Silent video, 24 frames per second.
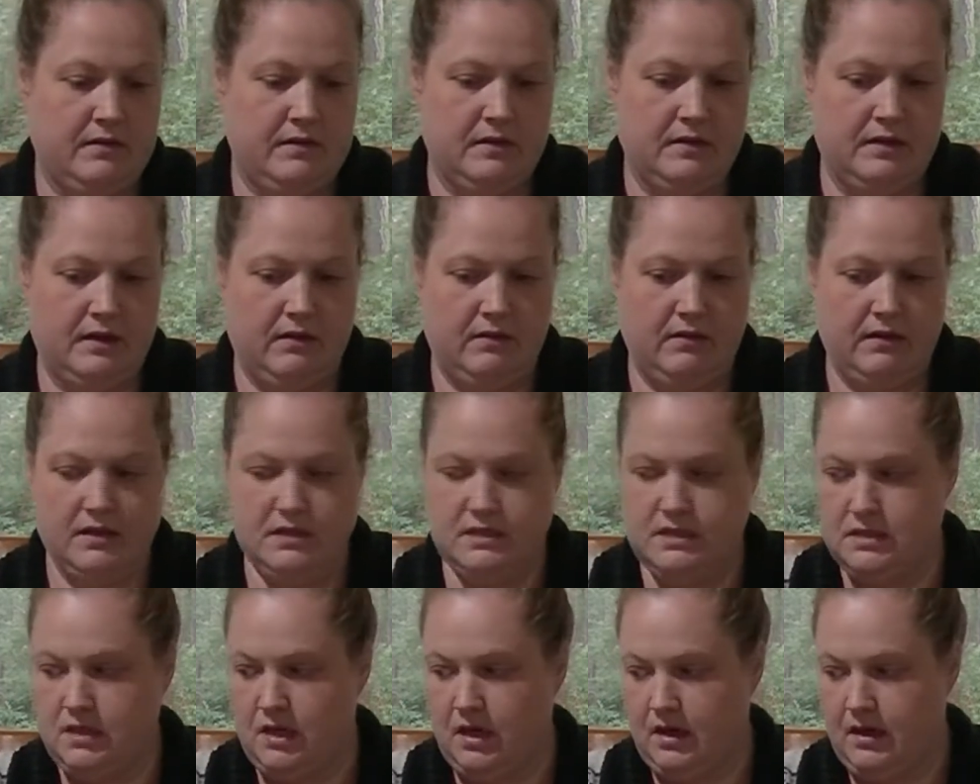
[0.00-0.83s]
Now let's
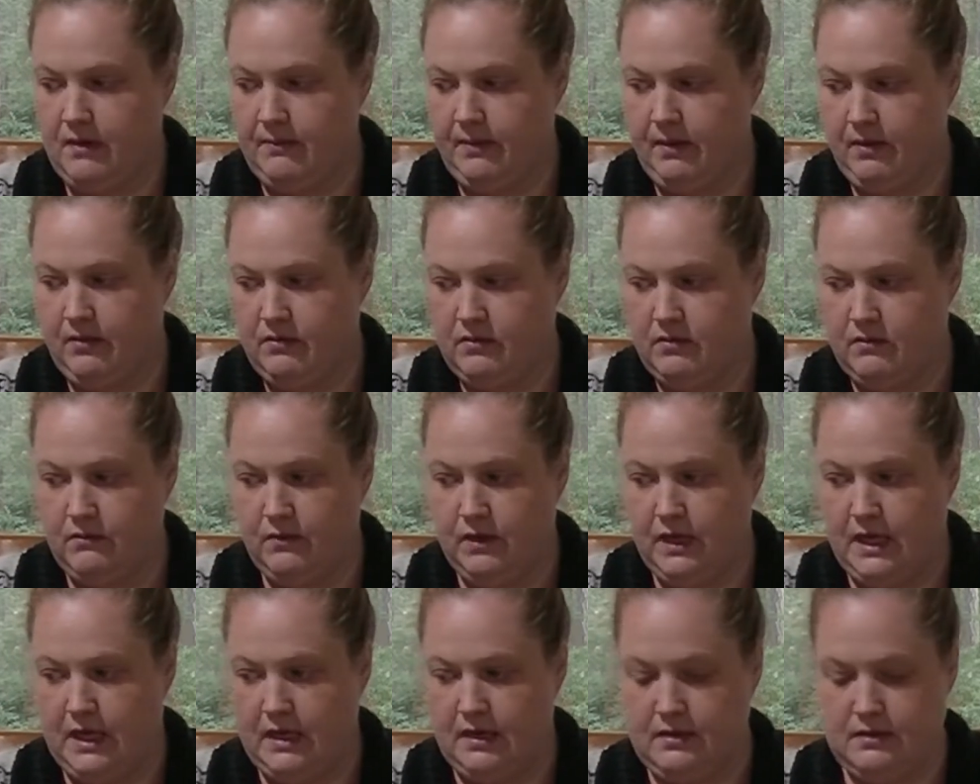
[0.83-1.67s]
talk about the
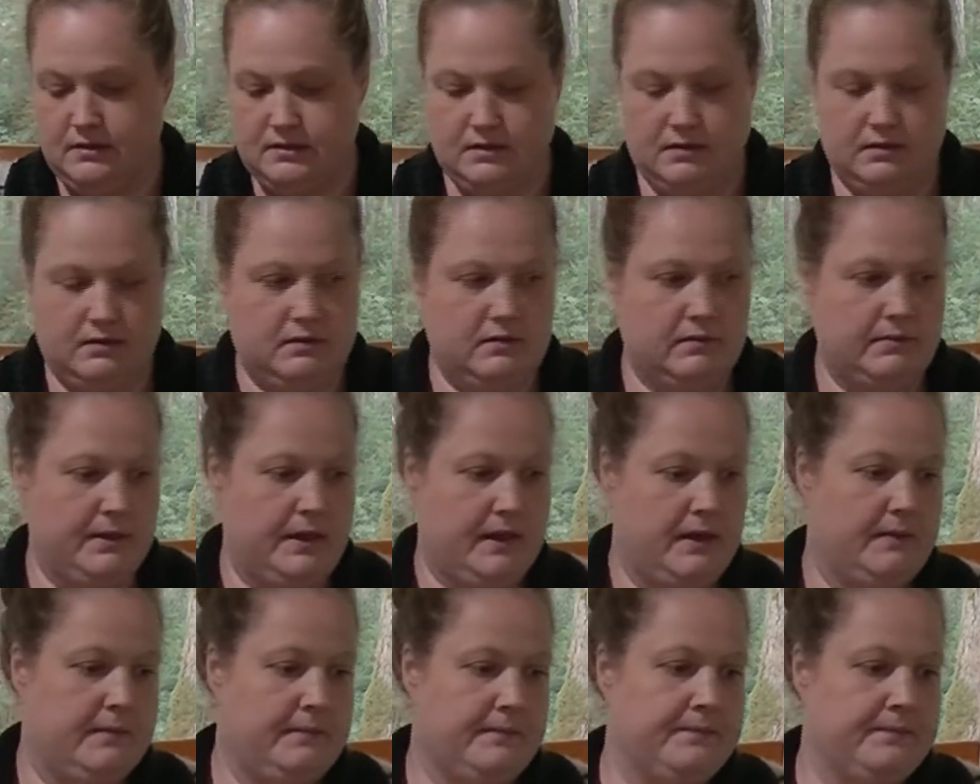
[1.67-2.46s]
wings a little bit.